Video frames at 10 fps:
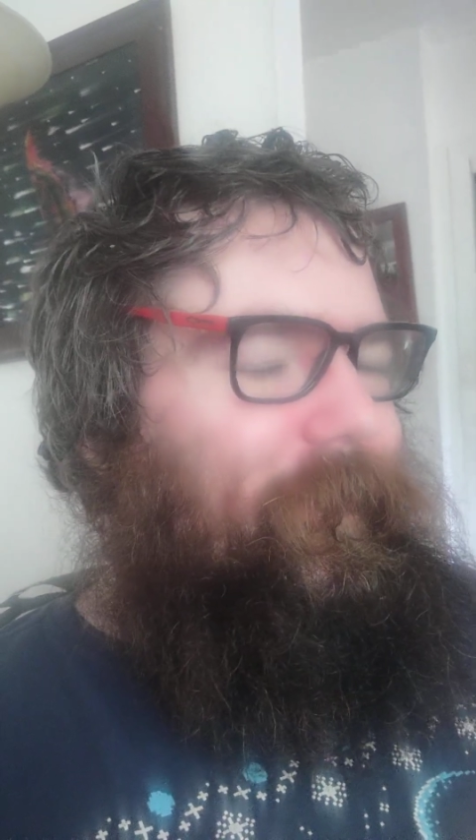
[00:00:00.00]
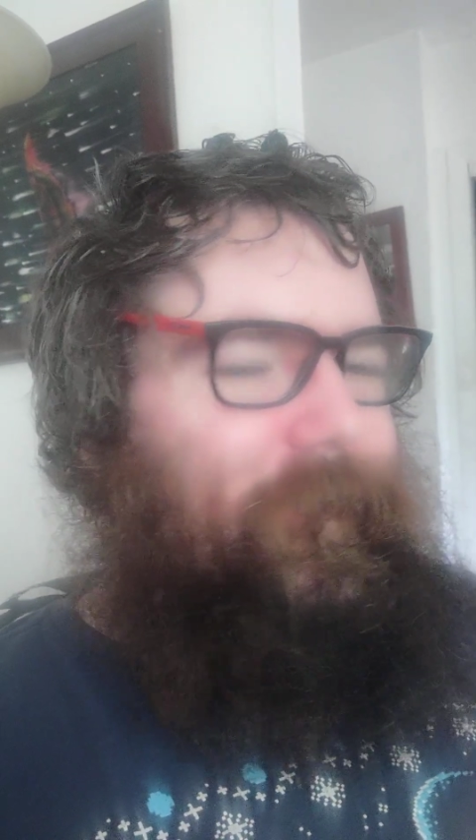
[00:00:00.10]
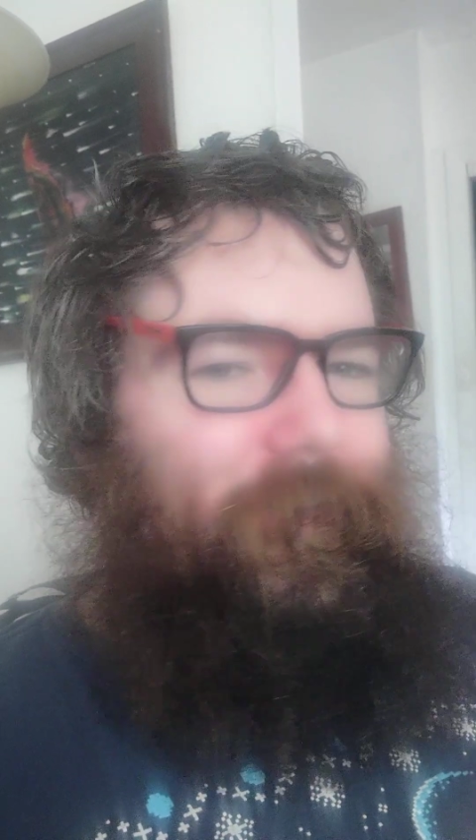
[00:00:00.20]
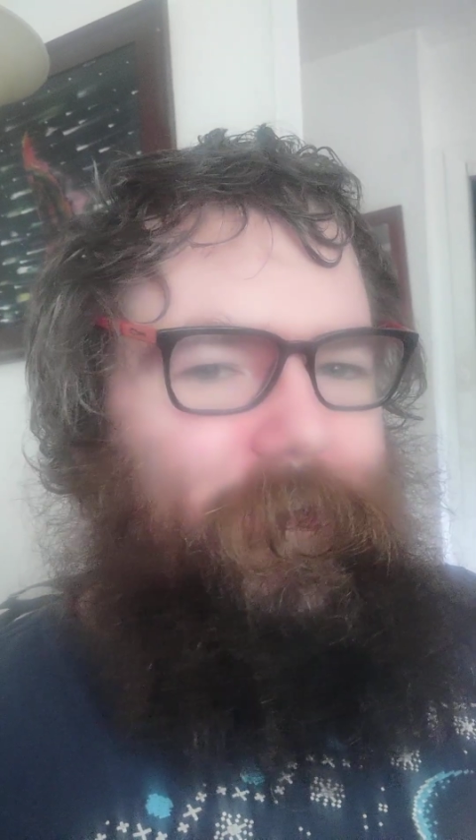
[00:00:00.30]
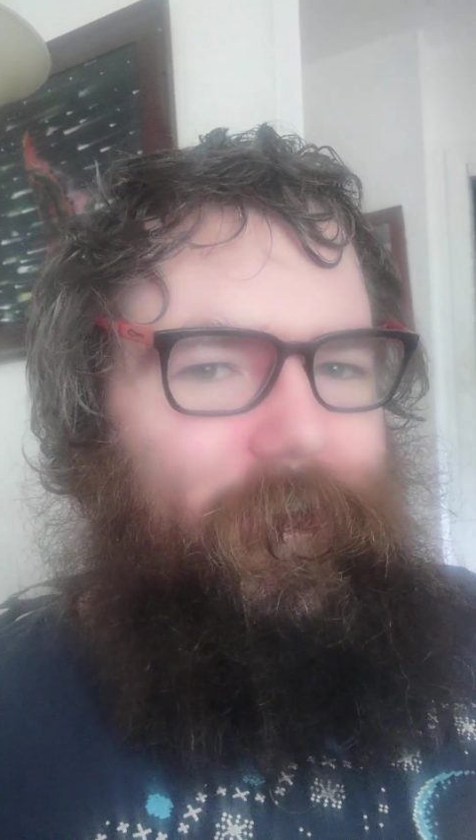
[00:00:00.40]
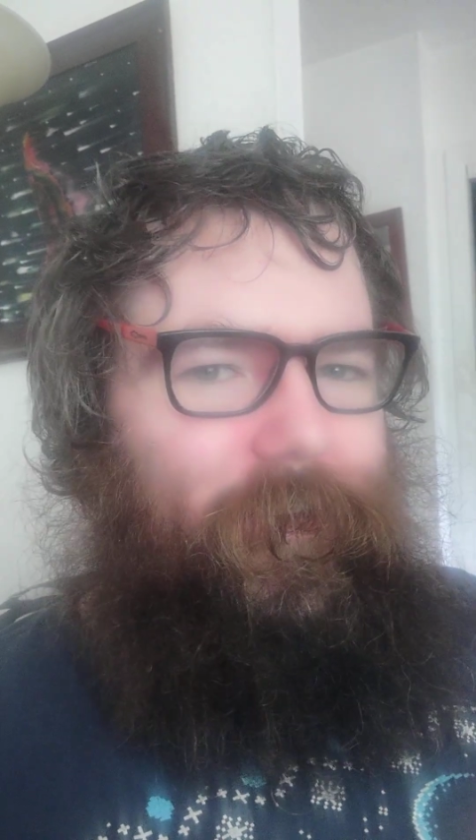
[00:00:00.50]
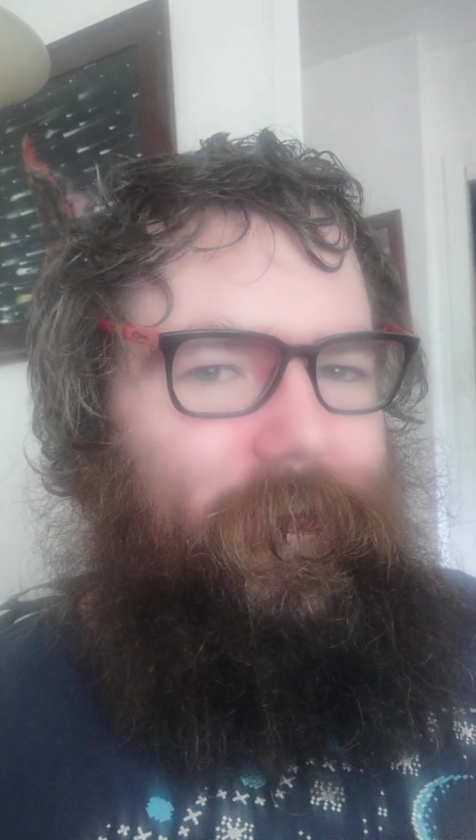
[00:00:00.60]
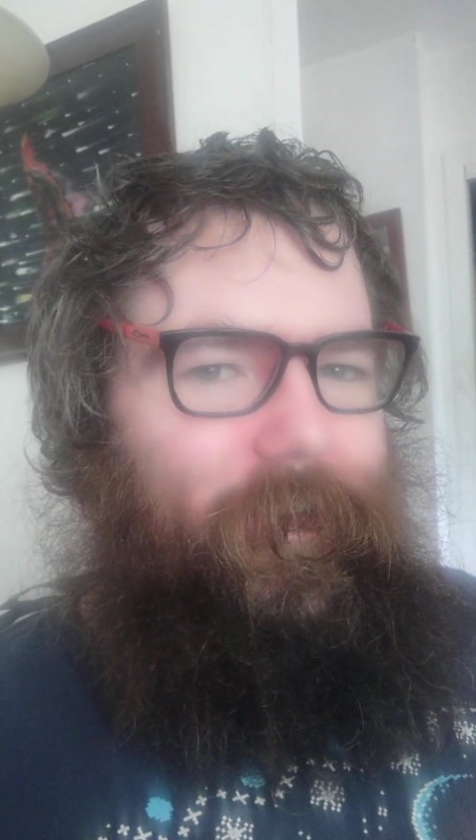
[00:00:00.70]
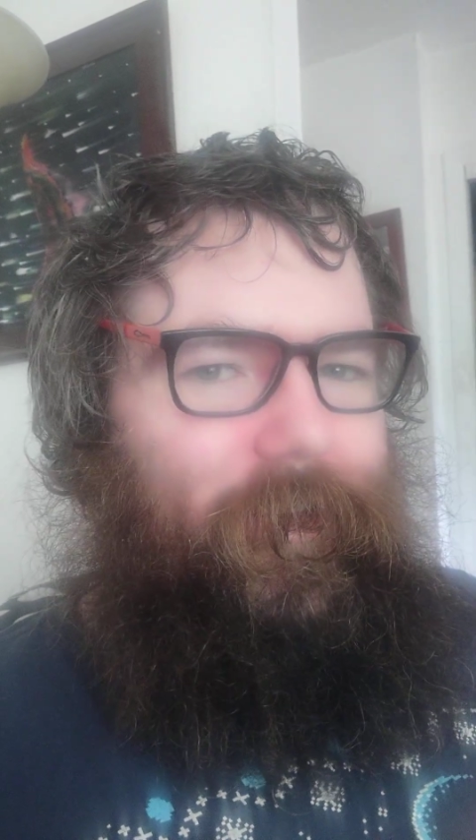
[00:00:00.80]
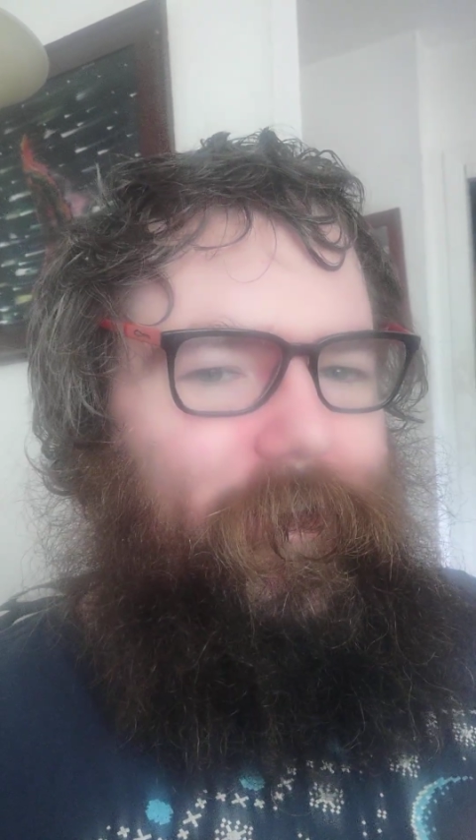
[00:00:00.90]
hui
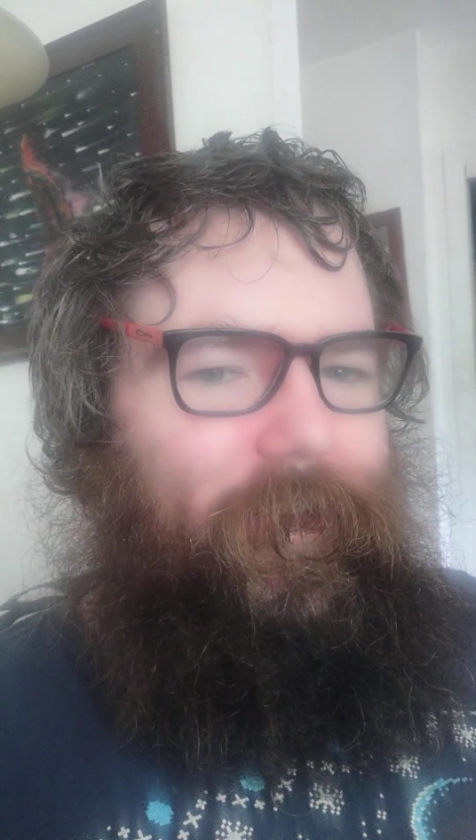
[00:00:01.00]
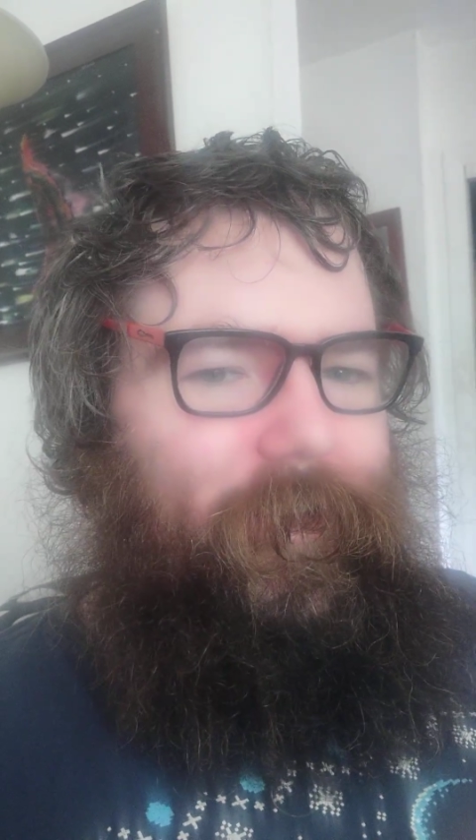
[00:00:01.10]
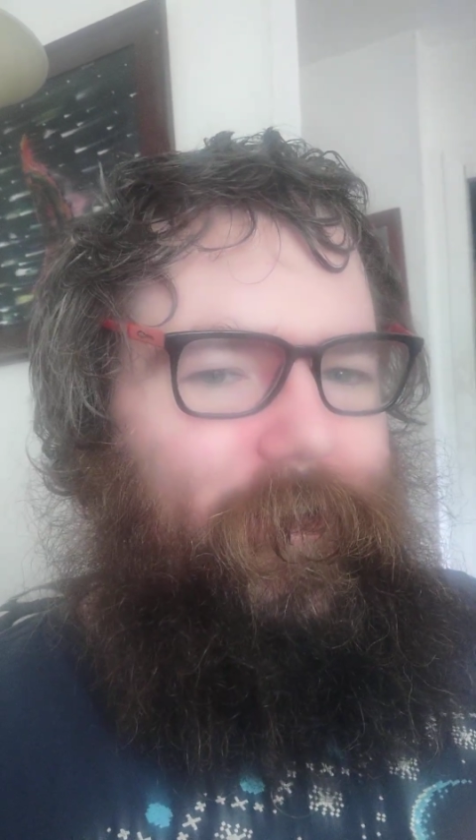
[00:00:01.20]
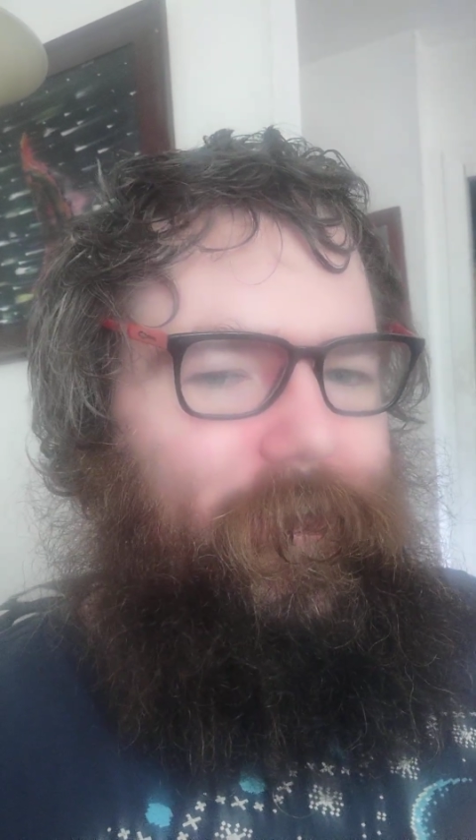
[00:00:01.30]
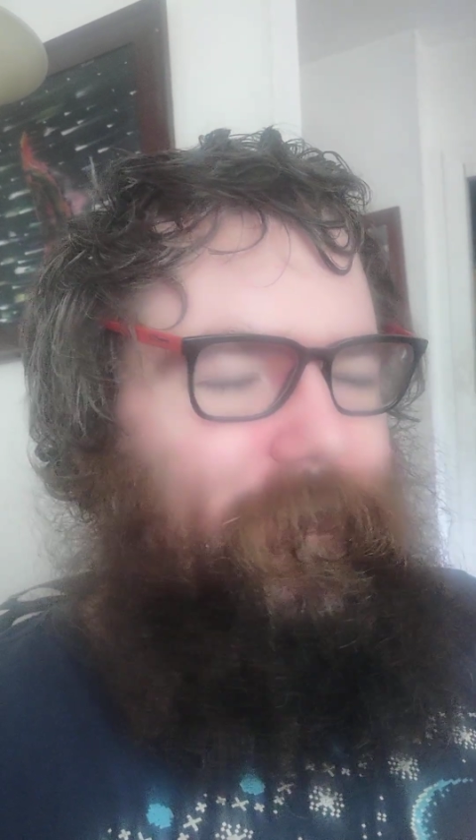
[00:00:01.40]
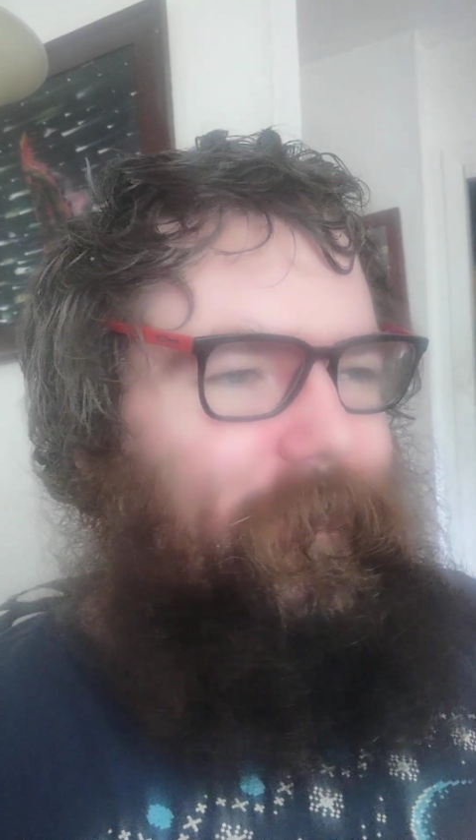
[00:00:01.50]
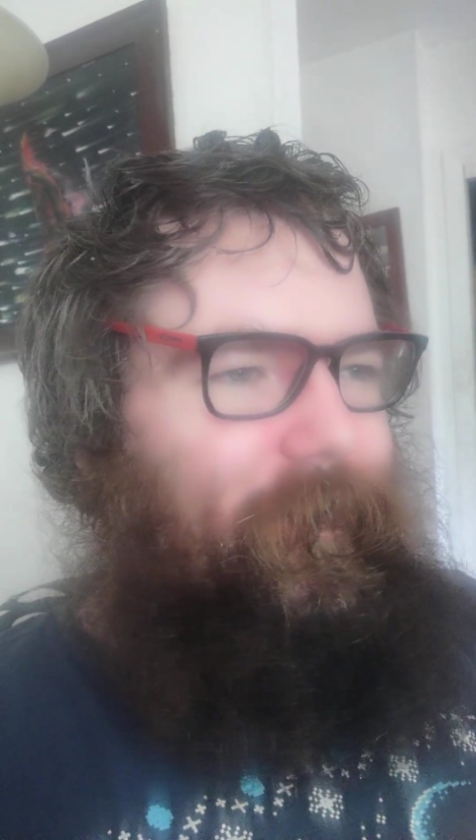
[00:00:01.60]
hui the